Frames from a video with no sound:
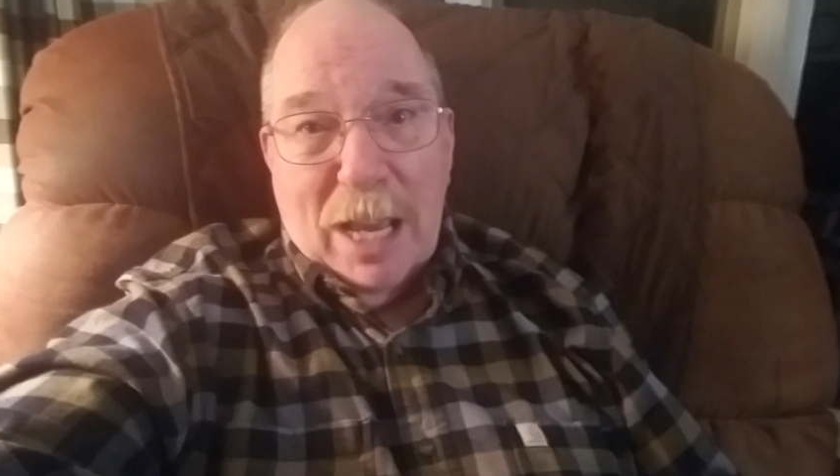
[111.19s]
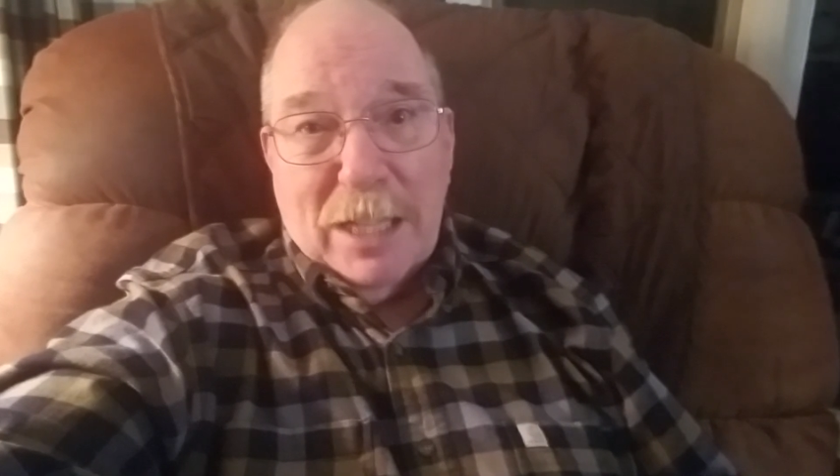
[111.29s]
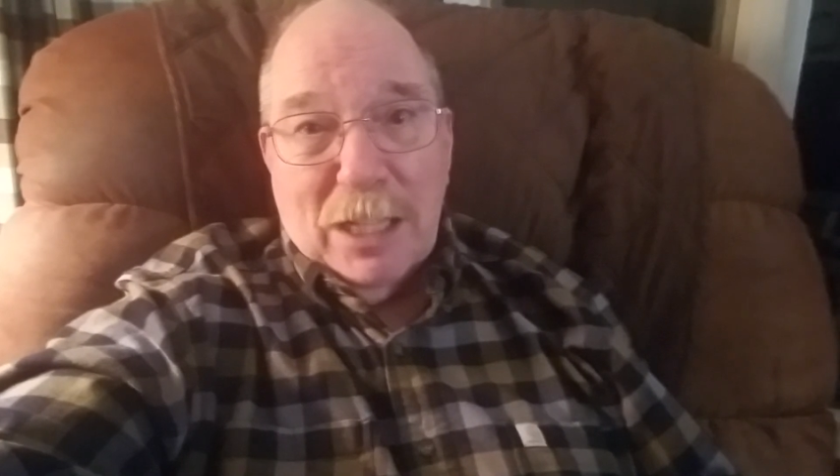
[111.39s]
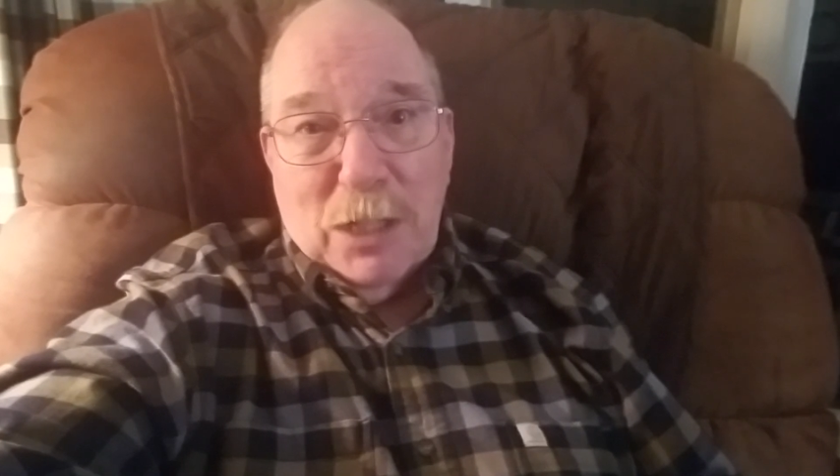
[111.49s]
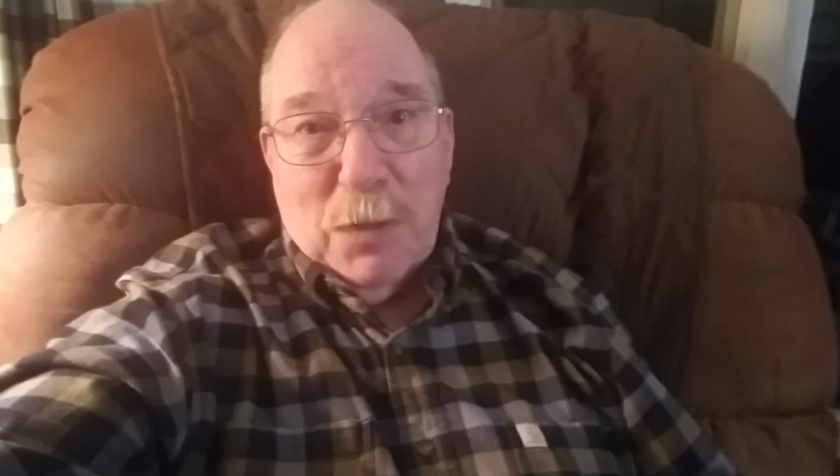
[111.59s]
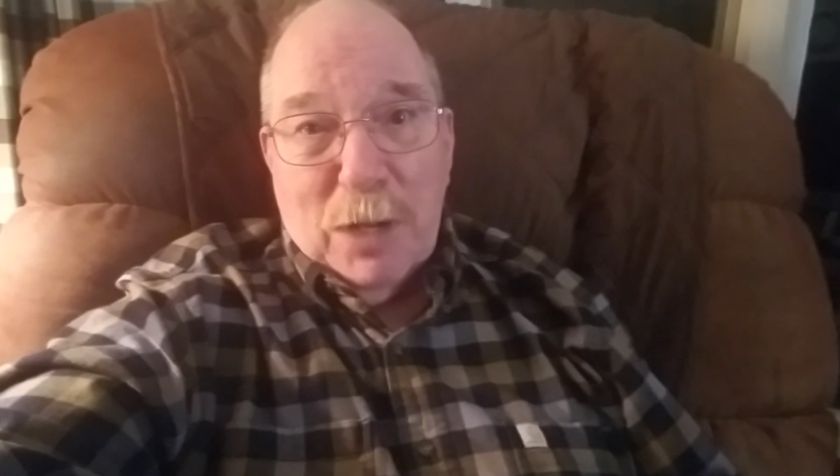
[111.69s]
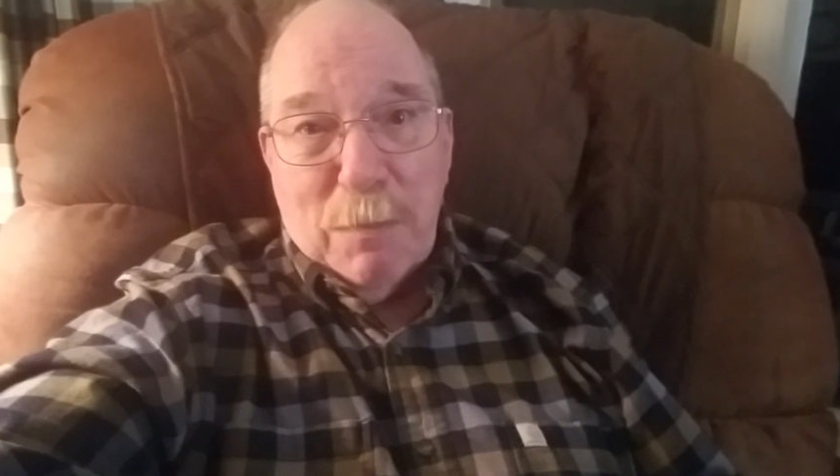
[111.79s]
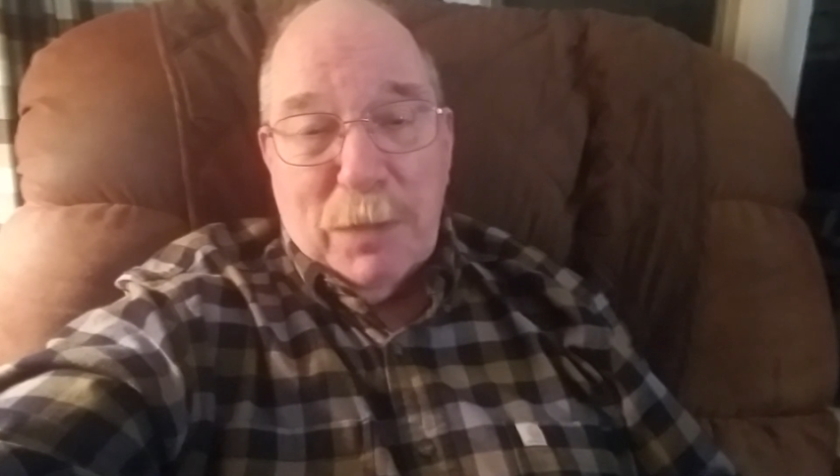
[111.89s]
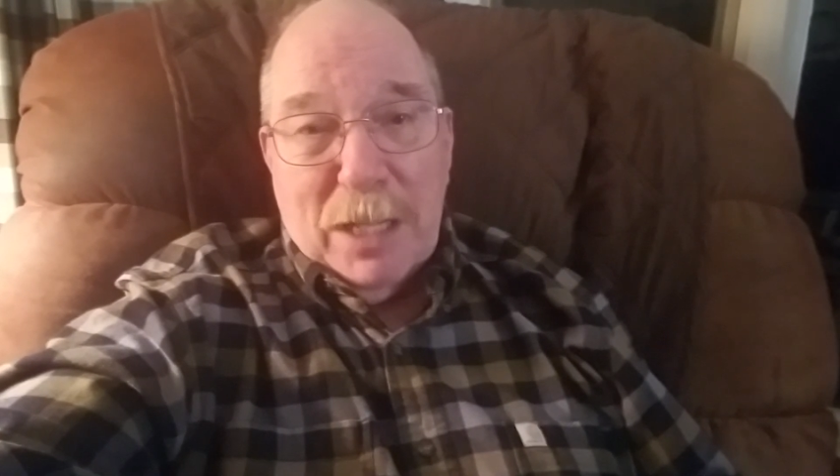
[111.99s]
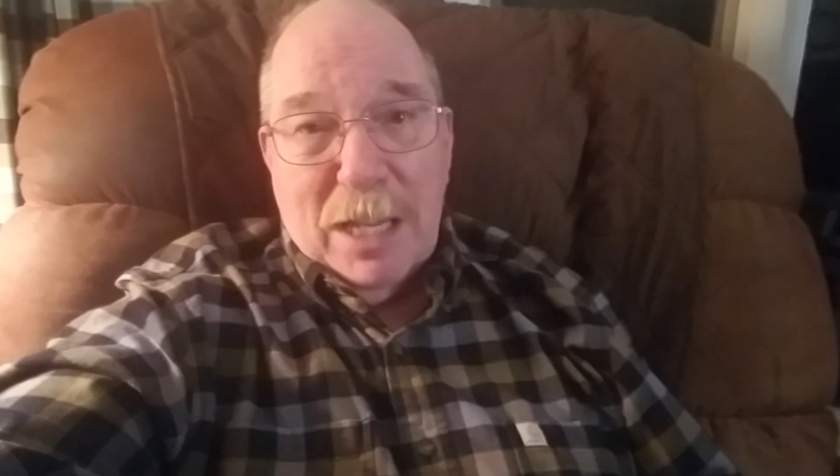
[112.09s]
had the load
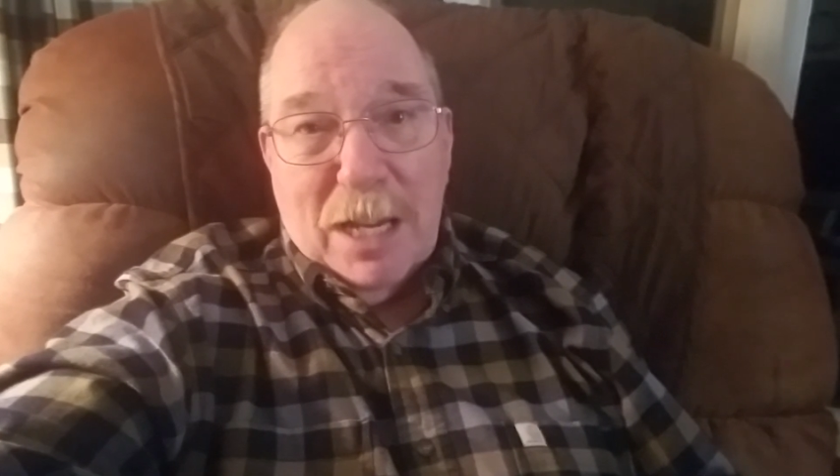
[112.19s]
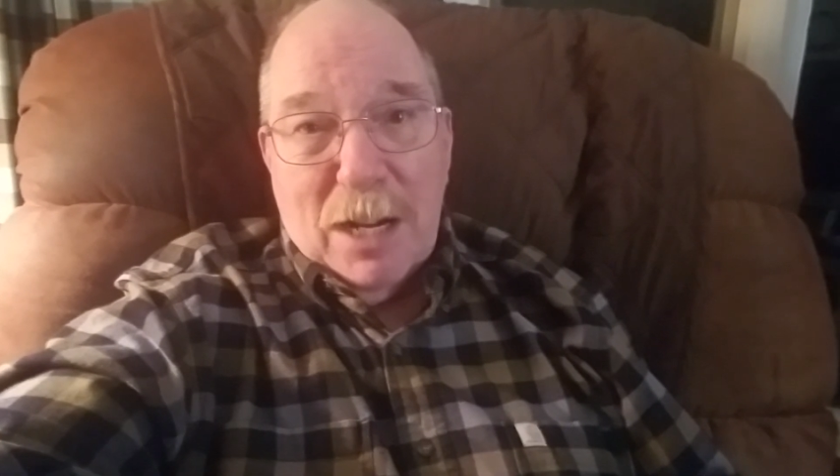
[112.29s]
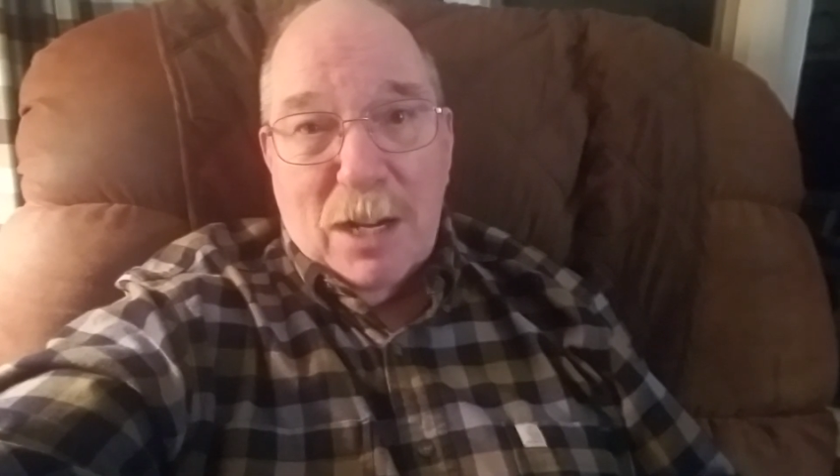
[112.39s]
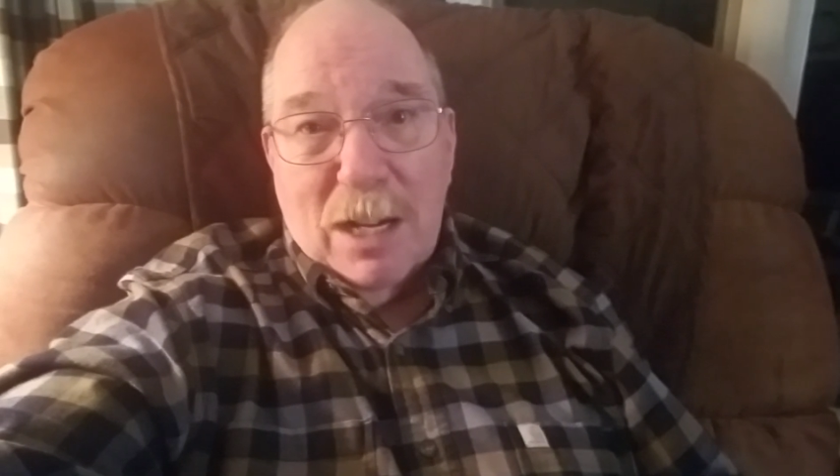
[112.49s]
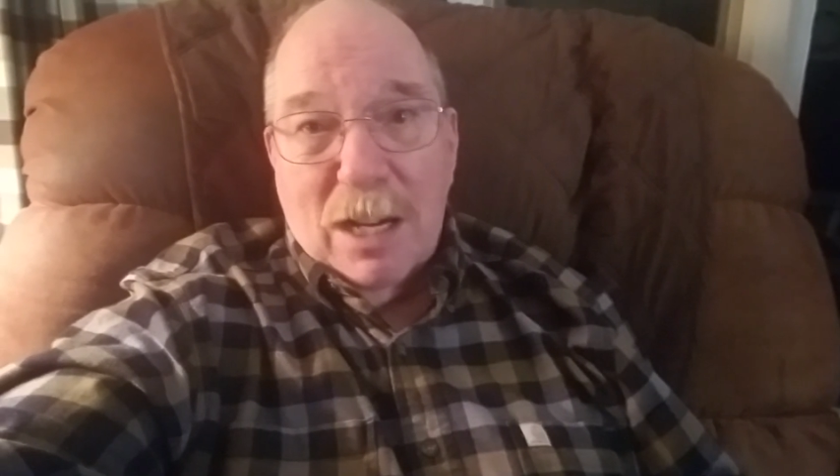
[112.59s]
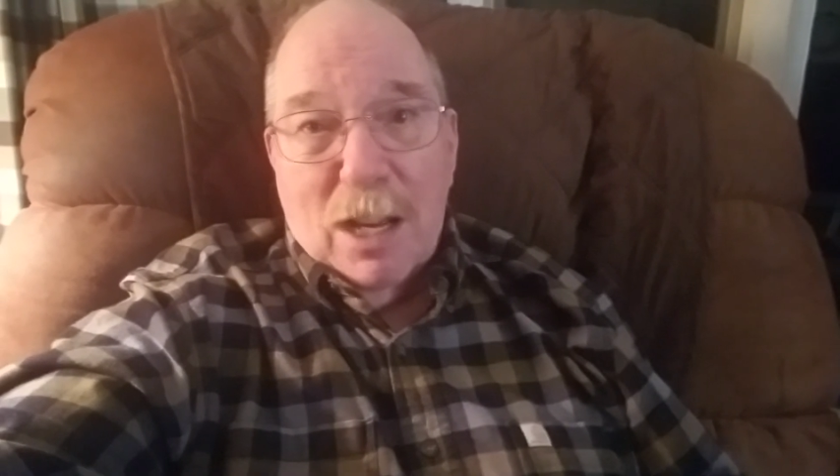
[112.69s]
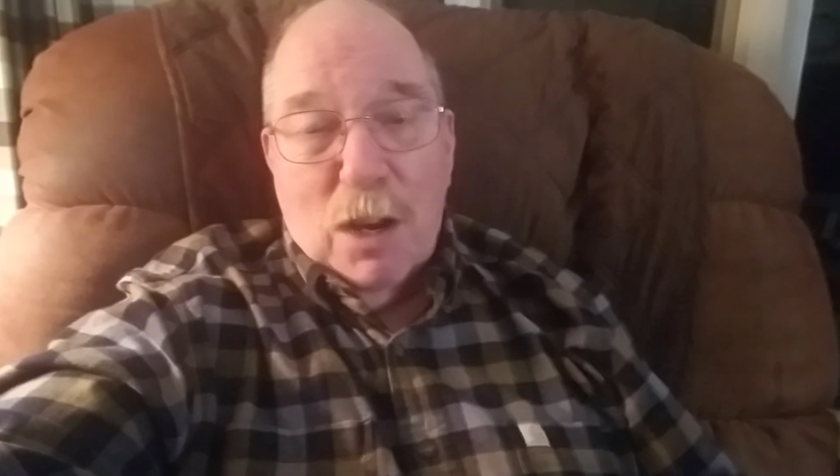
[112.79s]
up in the air,